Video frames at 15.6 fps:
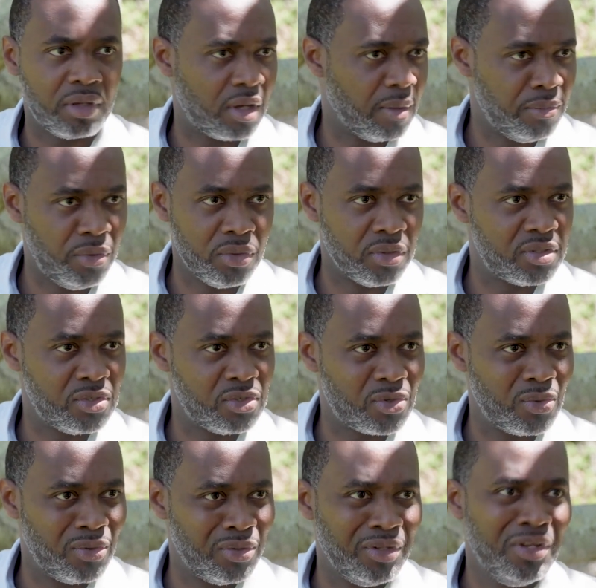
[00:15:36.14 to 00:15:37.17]
computers in
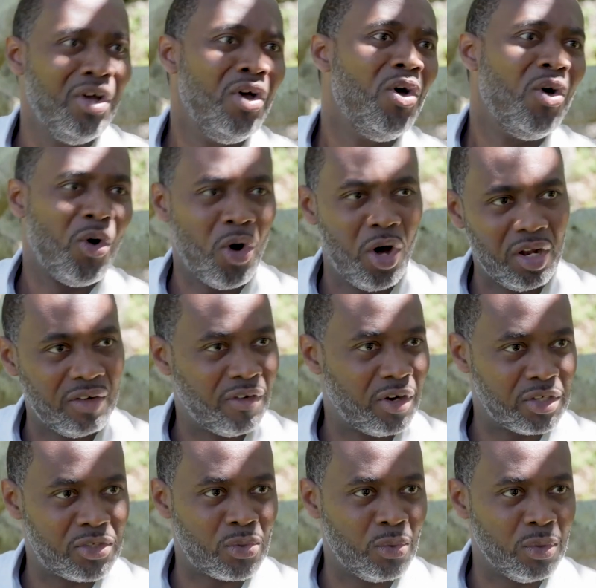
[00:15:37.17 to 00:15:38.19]
school, all of
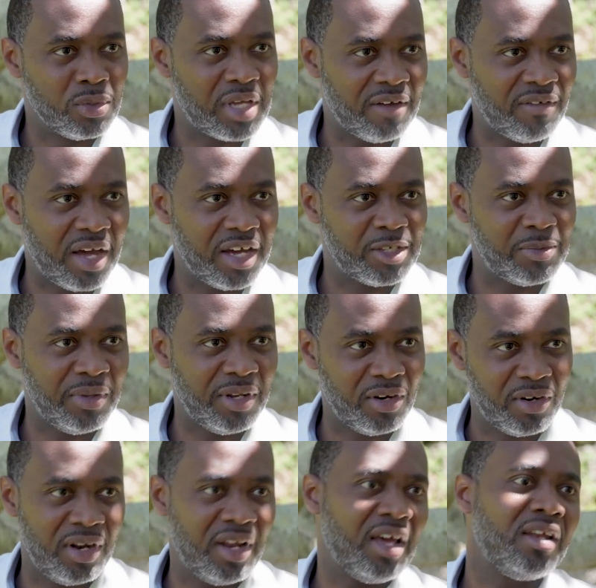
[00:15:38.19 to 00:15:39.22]
our schools have high-speed
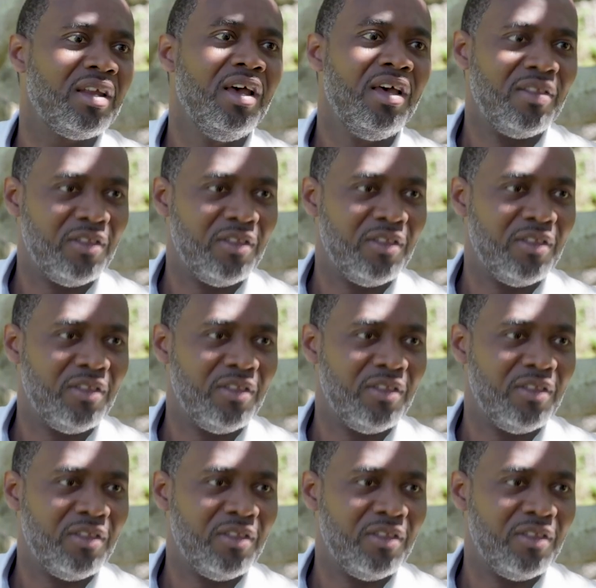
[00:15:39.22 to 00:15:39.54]
internet,